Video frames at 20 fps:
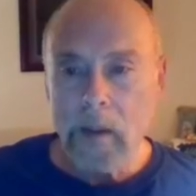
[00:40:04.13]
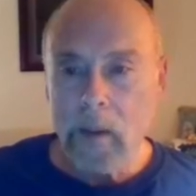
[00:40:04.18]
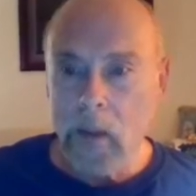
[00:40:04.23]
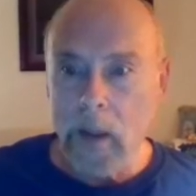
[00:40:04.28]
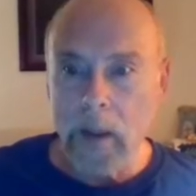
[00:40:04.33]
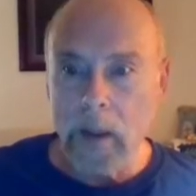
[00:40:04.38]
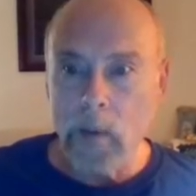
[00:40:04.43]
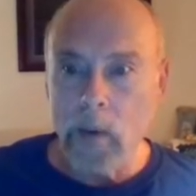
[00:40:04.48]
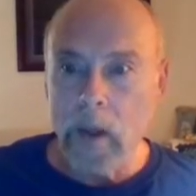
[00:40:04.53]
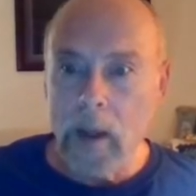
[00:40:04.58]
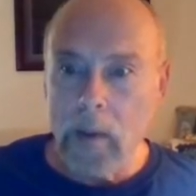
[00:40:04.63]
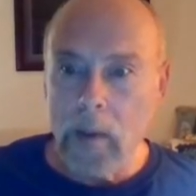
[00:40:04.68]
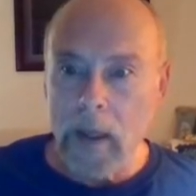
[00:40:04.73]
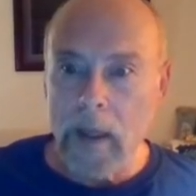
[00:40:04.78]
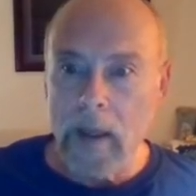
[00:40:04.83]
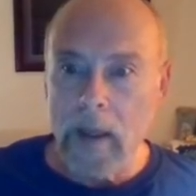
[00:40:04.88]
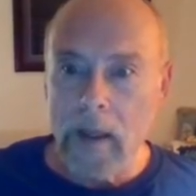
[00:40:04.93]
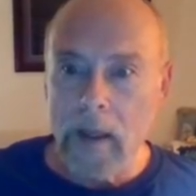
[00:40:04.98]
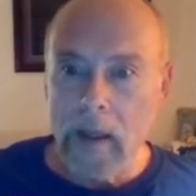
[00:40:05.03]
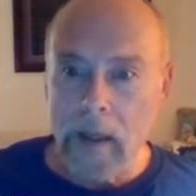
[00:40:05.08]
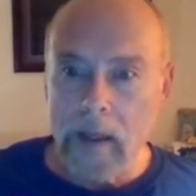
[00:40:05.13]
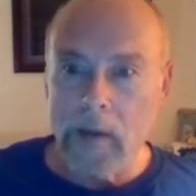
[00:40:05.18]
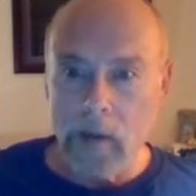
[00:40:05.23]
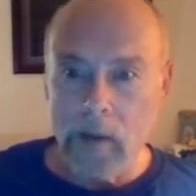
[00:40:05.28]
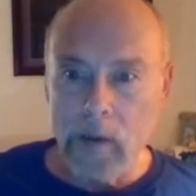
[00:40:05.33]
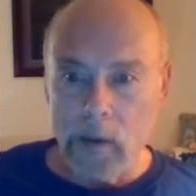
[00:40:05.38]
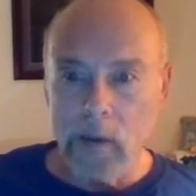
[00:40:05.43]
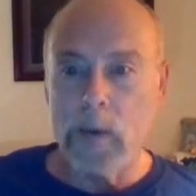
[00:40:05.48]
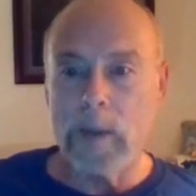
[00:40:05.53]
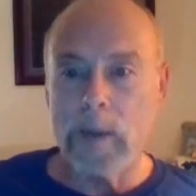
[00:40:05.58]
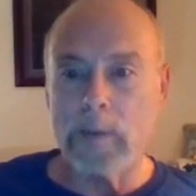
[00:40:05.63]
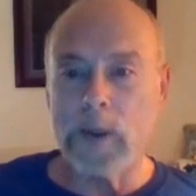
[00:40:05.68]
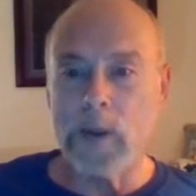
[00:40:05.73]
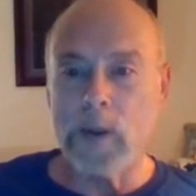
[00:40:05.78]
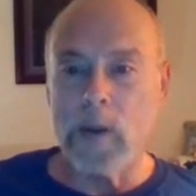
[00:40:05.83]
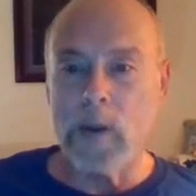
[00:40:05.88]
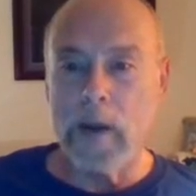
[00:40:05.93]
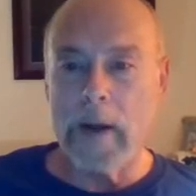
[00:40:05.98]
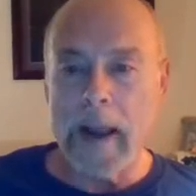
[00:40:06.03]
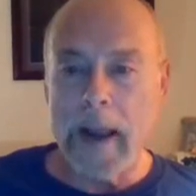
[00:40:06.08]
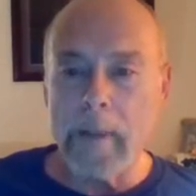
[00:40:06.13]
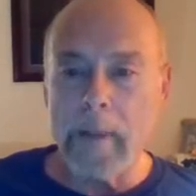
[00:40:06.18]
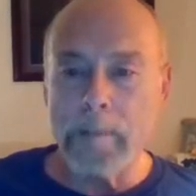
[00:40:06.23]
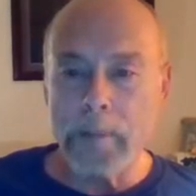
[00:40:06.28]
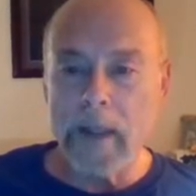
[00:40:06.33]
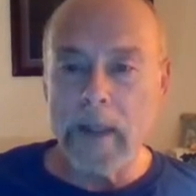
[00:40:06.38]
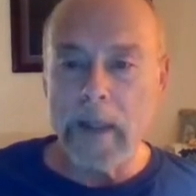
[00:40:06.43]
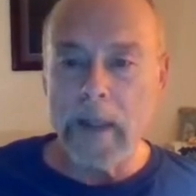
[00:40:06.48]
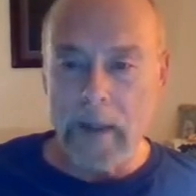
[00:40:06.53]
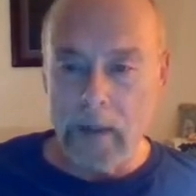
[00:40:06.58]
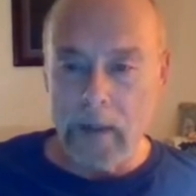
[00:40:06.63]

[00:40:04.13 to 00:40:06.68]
why would he be? He knew what was going to happen.